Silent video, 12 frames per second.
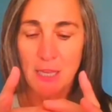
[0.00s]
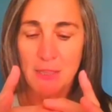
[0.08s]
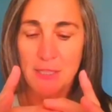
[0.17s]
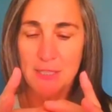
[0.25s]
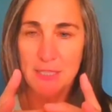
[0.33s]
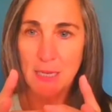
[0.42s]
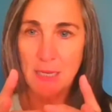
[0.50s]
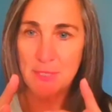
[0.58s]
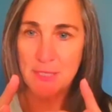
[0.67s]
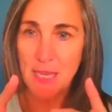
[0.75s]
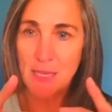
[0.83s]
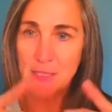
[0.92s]
the same
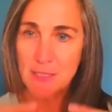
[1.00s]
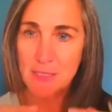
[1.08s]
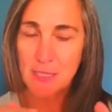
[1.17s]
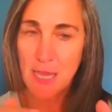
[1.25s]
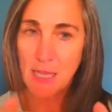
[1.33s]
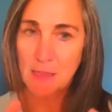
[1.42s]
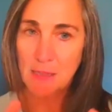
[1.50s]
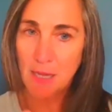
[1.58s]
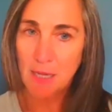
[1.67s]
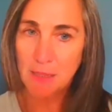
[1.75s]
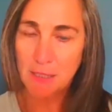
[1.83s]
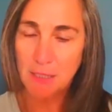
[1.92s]
cells that
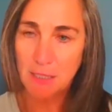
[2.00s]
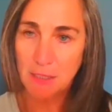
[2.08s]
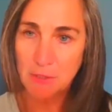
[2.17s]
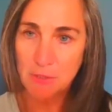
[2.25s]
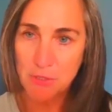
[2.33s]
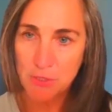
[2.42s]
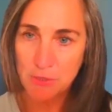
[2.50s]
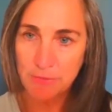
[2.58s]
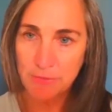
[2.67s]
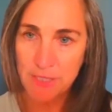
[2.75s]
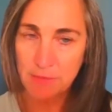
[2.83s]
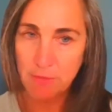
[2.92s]
line the inner
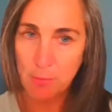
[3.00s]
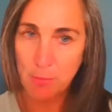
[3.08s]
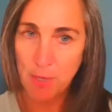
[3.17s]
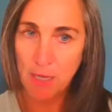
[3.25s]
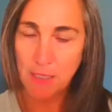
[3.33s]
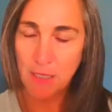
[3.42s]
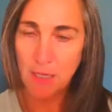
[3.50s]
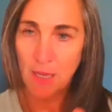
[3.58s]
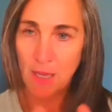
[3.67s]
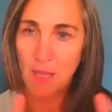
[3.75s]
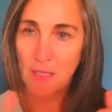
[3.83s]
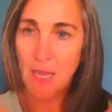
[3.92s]
surface of our body
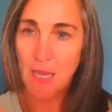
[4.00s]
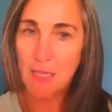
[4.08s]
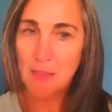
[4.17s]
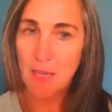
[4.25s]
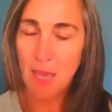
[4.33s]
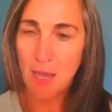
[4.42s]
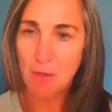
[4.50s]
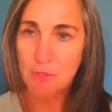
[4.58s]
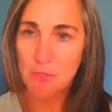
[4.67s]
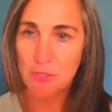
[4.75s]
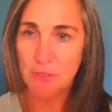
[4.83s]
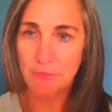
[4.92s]
line the
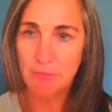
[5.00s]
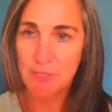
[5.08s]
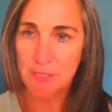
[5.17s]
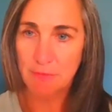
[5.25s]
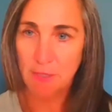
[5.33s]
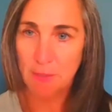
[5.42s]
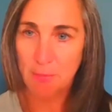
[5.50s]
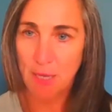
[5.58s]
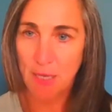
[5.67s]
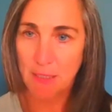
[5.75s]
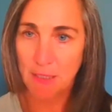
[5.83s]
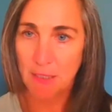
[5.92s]
outer surface of our
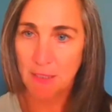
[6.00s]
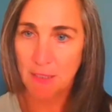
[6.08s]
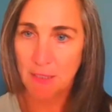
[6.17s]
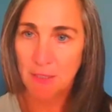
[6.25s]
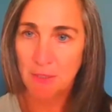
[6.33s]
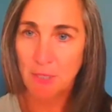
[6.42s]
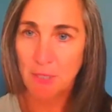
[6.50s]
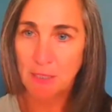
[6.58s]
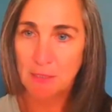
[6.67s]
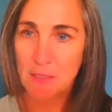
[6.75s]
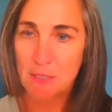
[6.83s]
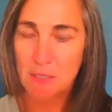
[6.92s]
body, right?